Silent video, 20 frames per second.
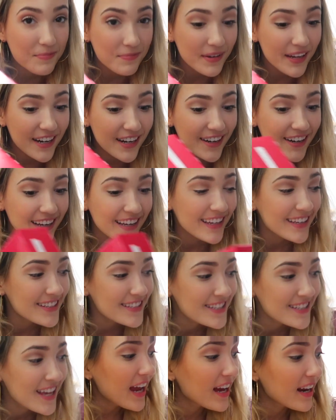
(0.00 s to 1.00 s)
and berries,
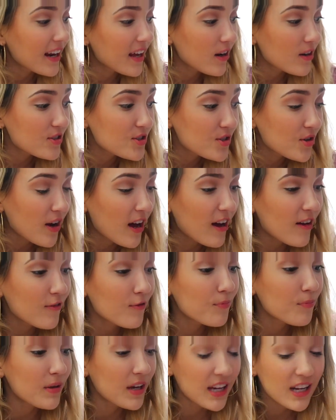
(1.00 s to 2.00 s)
and I also have
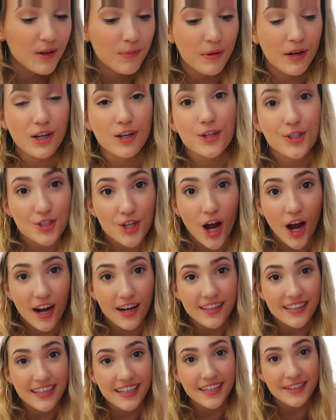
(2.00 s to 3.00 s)
peanut butter
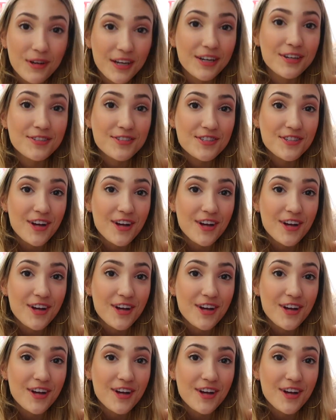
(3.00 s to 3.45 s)
chocolate. We are